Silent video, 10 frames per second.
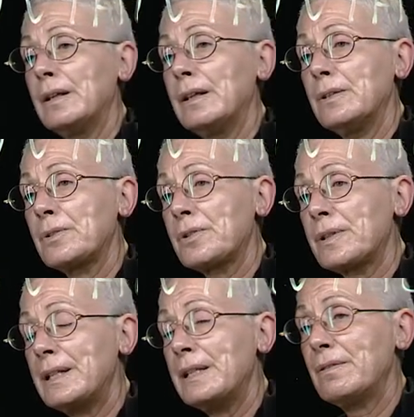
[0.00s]
in
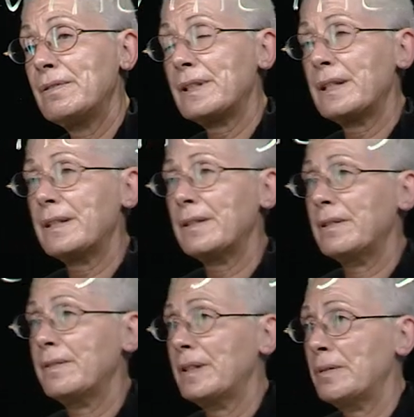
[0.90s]
Australia there
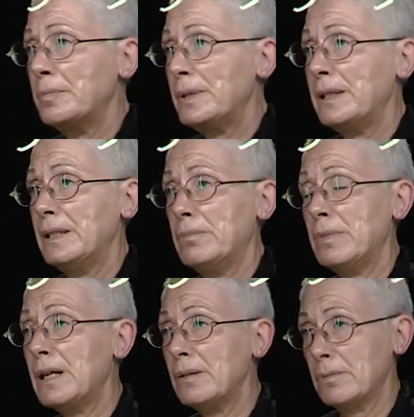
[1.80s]
aren't that many
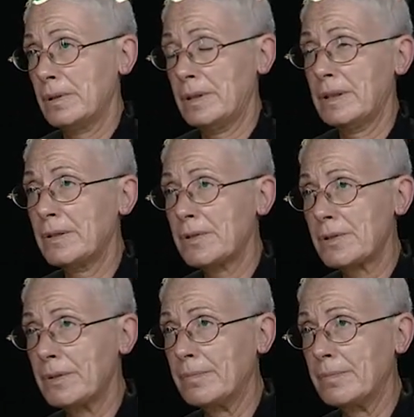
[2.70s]
mountains.